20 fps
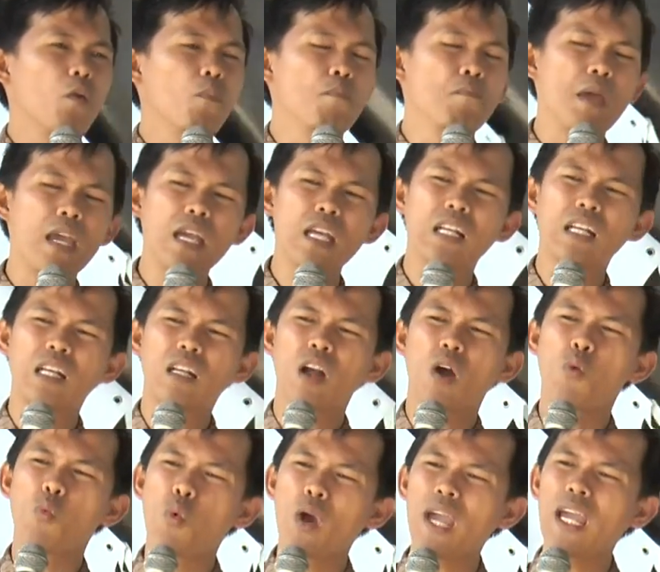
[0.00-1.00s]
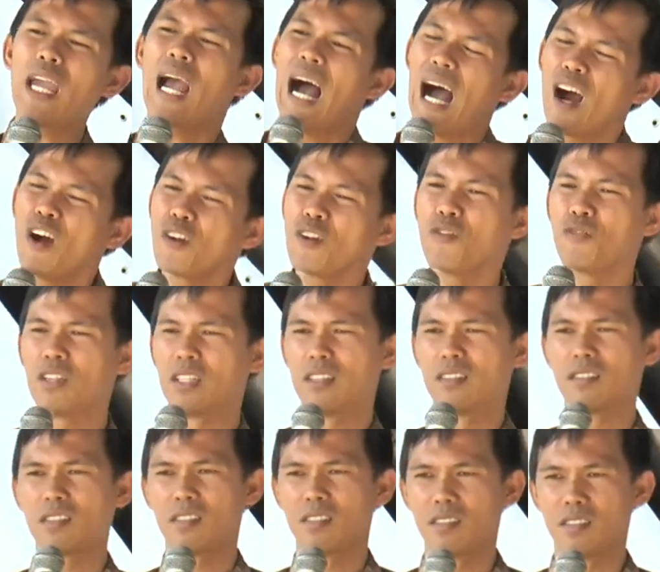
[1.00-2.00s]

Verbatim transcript: make a way out of it.